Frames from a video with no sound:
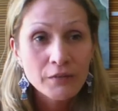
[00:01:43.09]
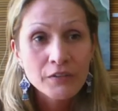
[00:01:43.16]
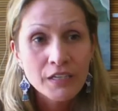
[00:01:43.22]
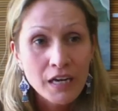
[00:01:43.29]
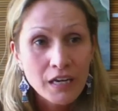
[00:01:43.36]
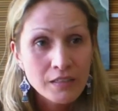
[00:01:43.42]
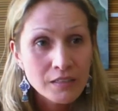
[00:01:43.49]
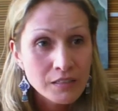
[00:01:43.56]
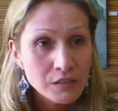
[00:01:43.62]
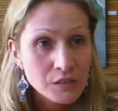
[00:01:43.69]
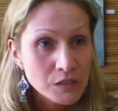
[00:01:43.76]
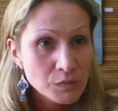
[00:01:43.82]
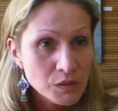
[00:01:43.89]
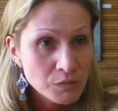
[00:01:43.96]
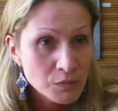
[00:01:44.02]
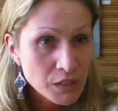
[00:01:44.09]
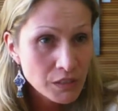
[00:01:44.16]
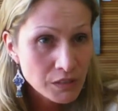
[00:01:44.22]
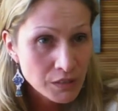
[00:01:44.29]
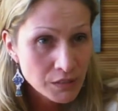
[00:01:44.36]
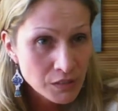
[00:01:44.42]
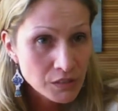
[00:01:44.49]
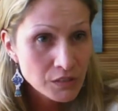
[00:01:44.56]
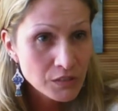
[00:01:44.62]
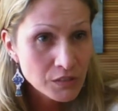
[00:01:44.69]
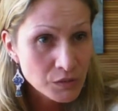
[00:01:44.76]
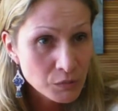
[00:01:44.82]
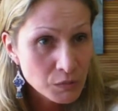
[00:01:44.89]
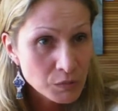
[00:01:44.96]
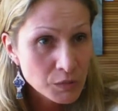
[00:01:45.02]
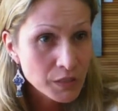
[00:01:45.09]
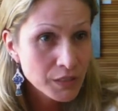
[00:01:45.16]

reality in terms of being an Indigenous woman.